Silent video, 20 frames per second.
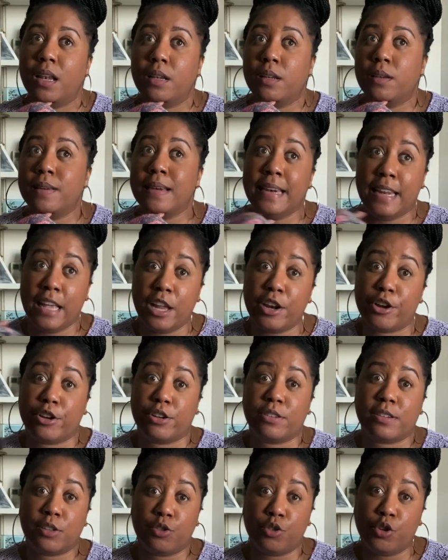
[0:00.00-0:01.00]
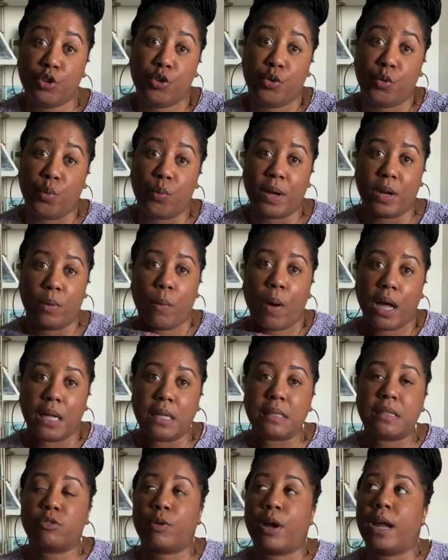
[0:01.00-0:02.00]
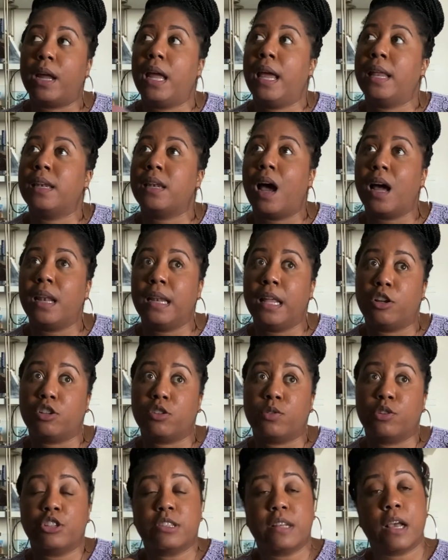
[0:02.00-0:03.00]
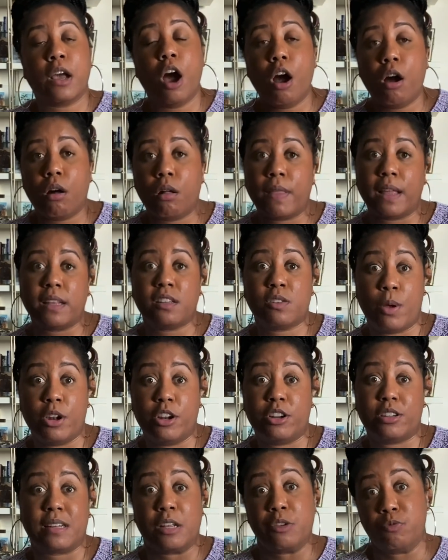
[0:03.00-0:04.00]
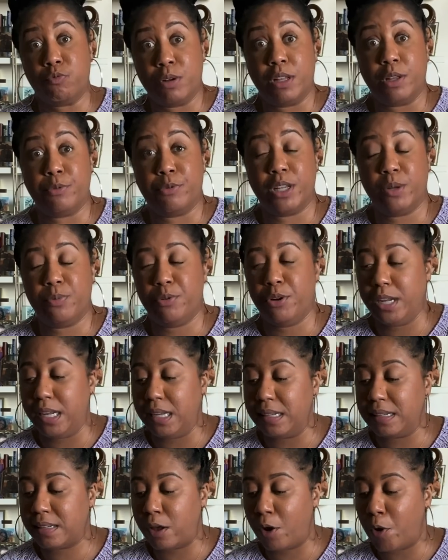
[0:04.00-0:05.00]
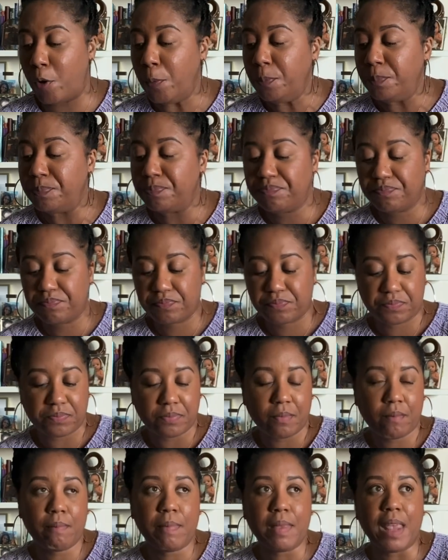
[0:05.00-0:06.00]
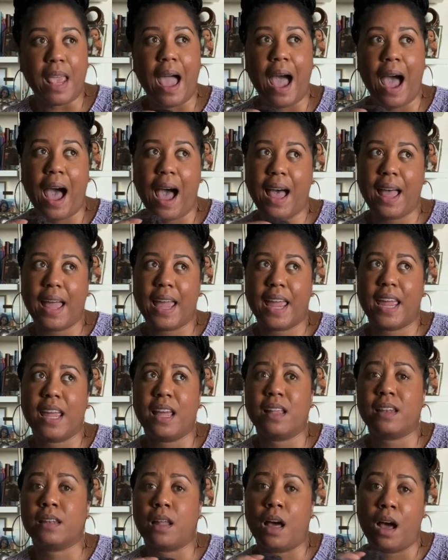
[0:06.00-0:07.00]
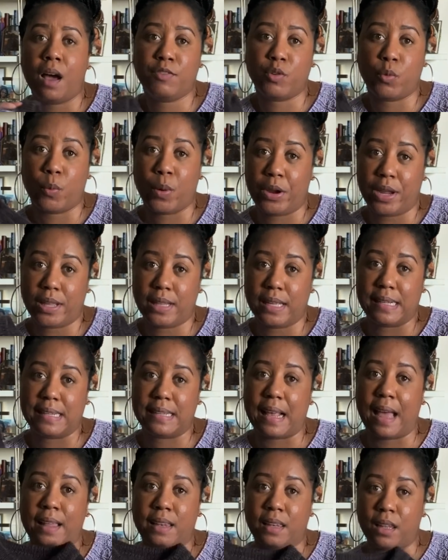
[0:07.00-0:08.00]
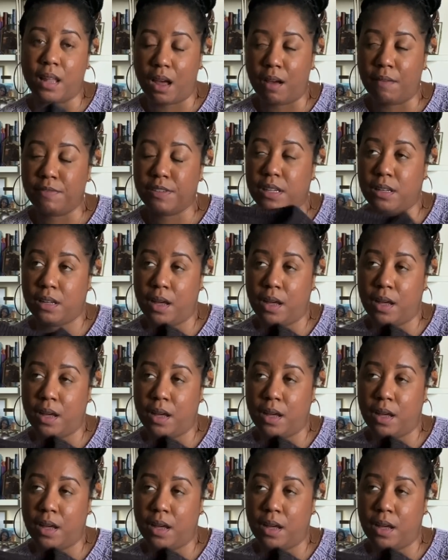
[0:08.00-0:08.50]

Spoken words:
Knitters knew what it was, right? And non-knitters were just like, oh, that sweater is like really, really pretty. So I loved wearing this. I loved